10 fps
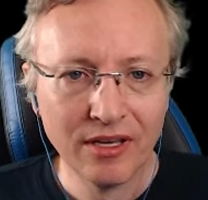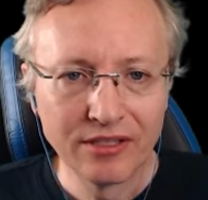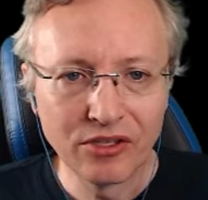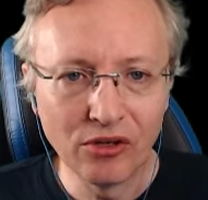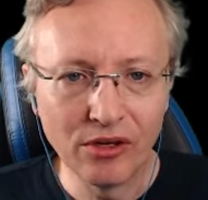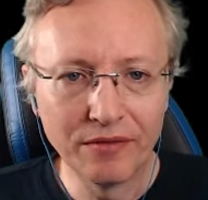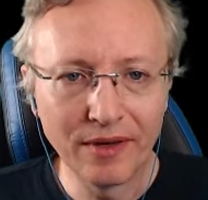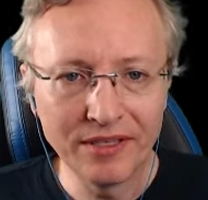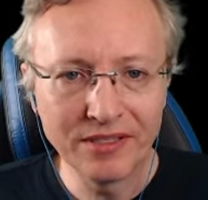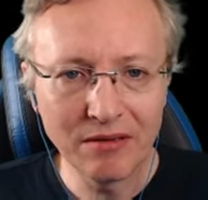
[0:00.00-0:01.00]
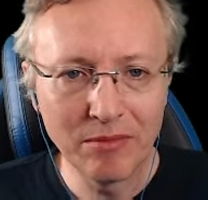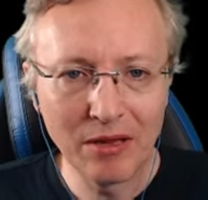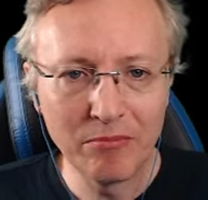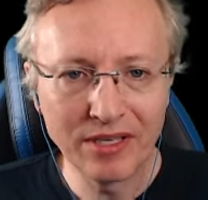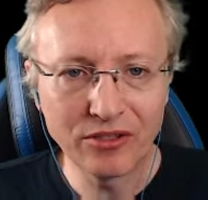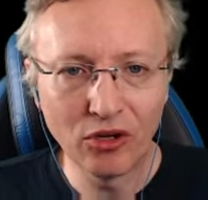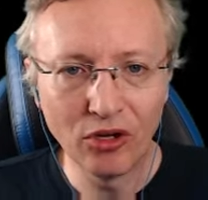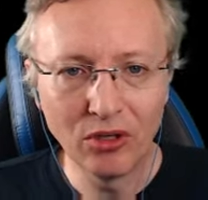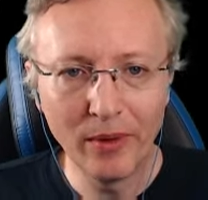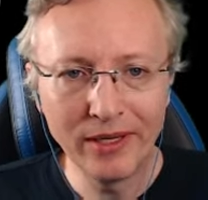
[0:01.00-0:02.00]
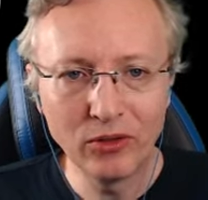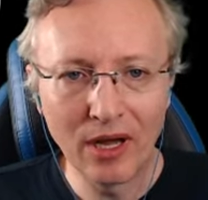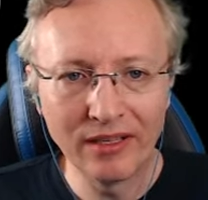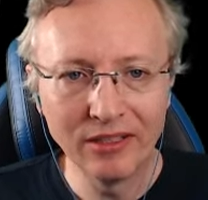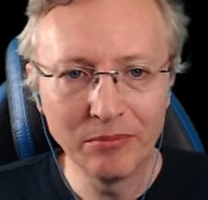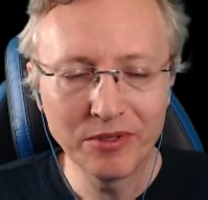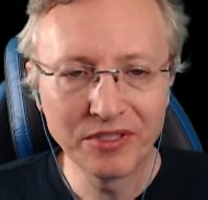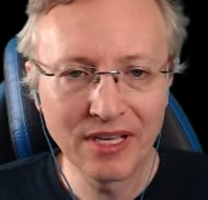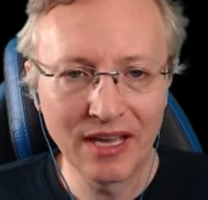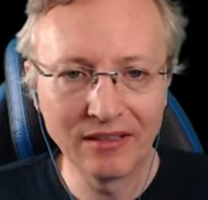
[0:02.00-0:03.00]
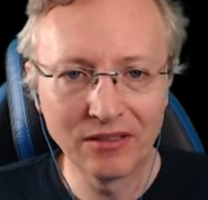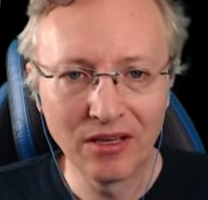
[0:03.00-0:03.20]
So if I set my mix all the way to 100%,